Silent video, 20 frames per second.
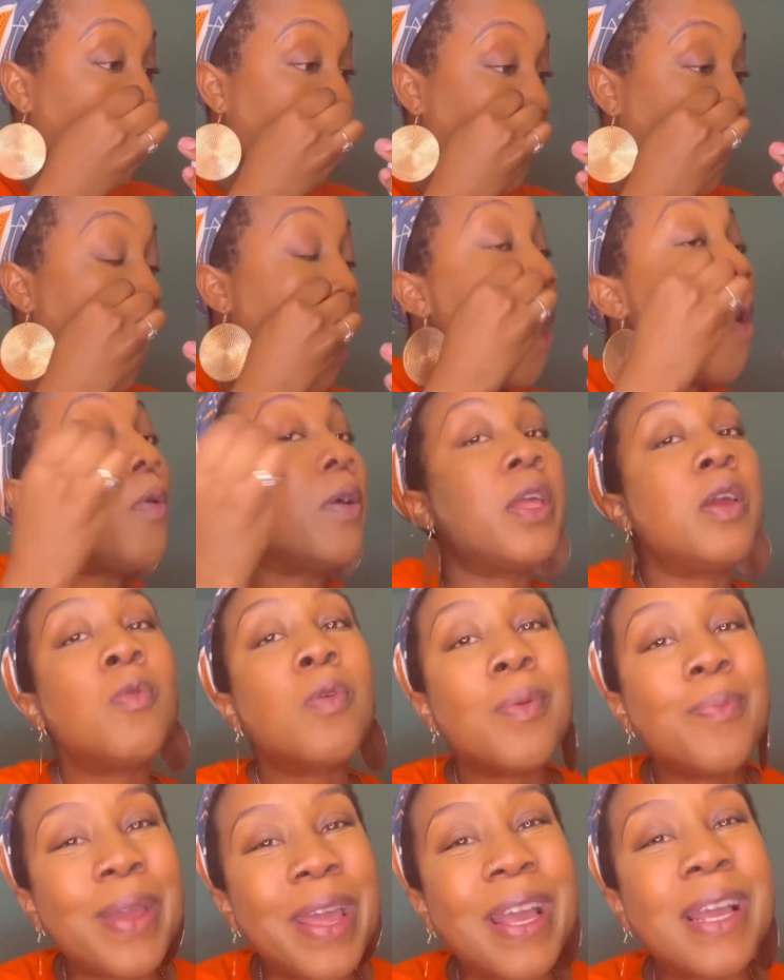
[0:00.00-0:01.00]
Oh, you
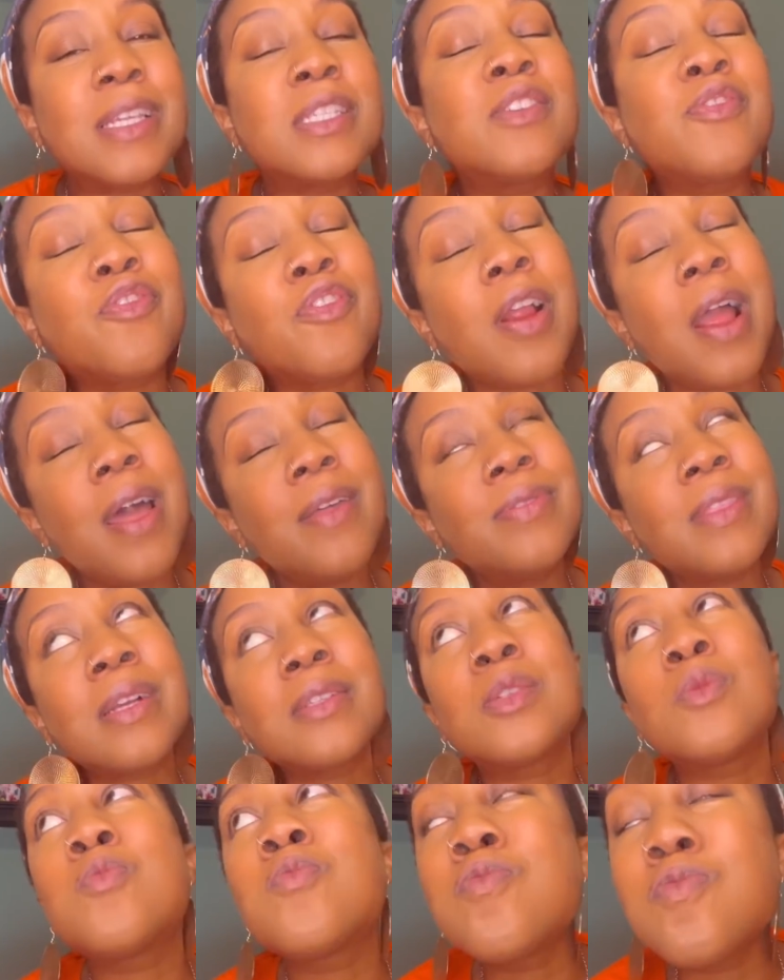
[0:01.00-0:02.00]
were being his friend.
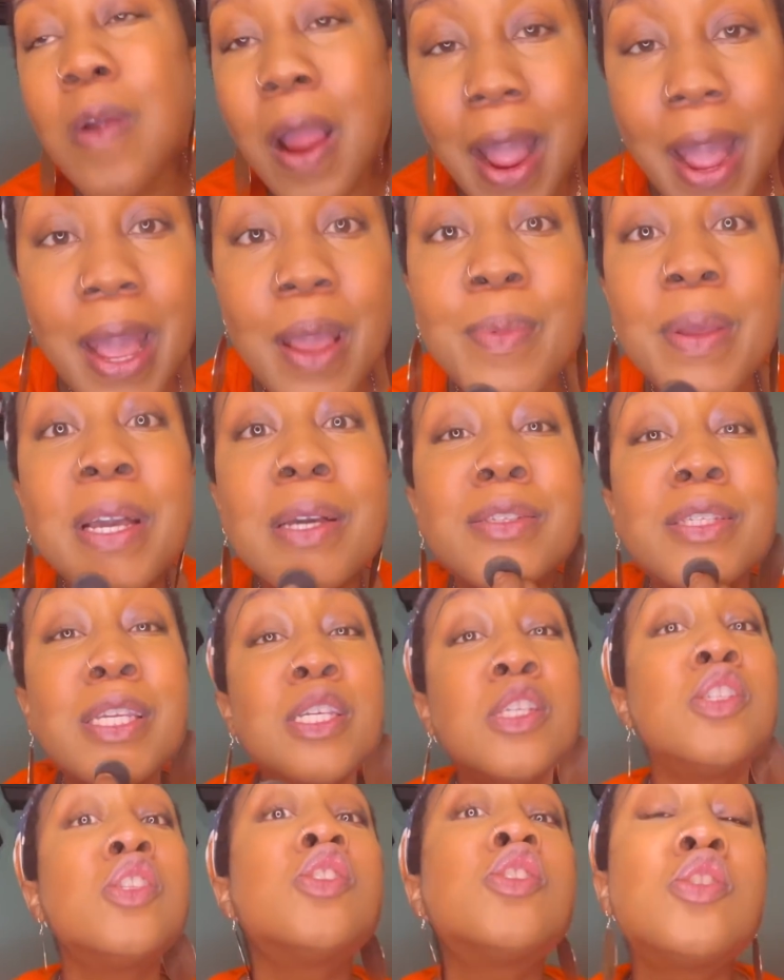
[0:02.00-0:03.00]
That's right. Because
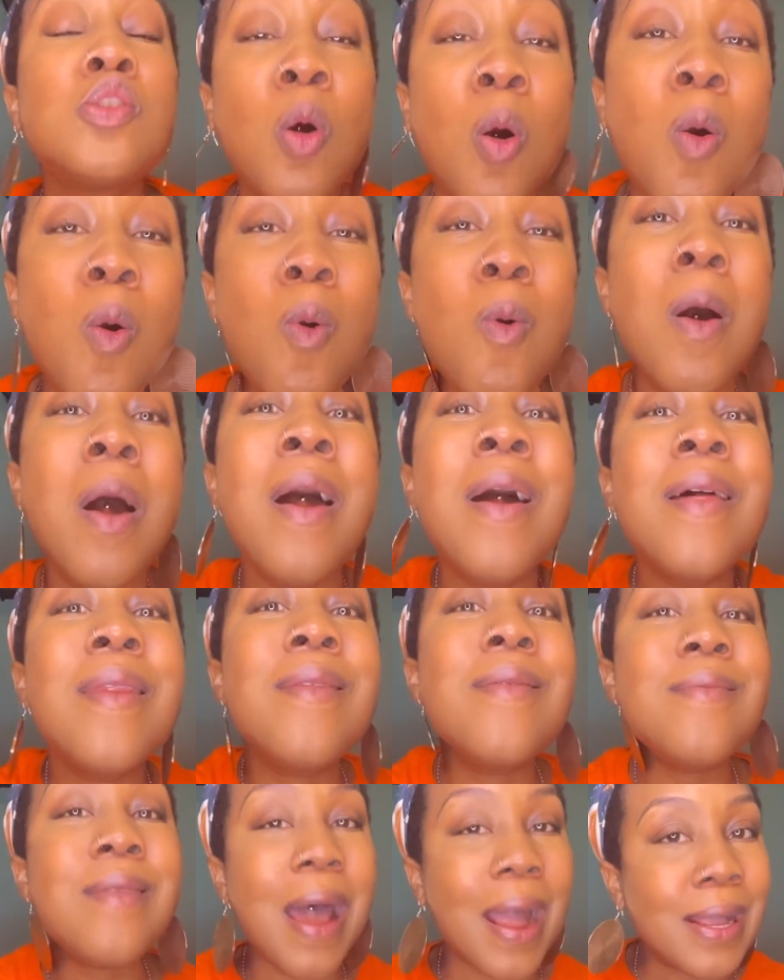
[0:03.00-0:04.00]
he's so
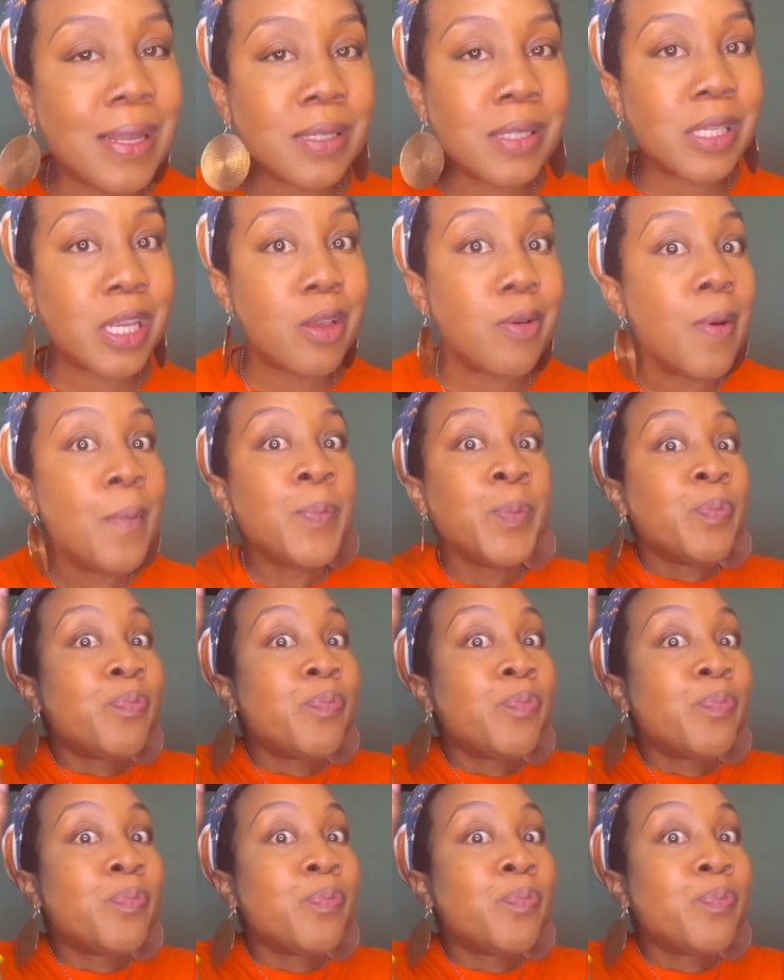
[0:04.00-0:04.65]
nice to you.